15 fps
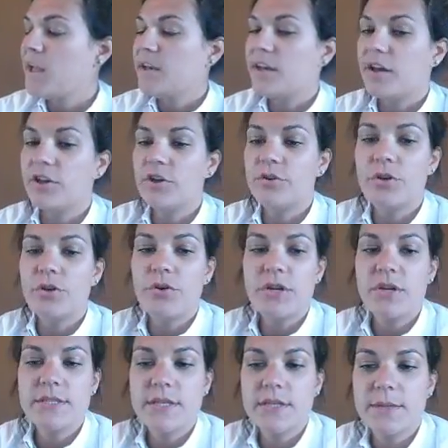Now you'll
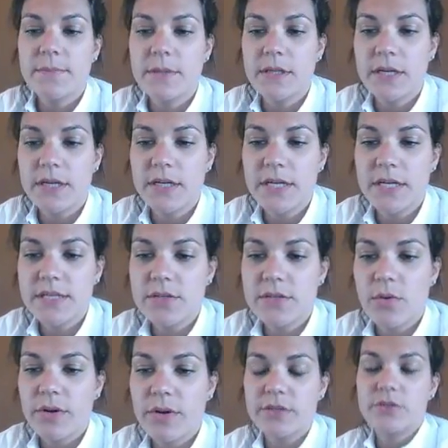notice that the molarity is
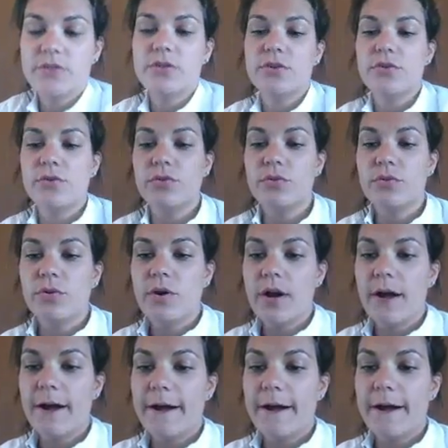going to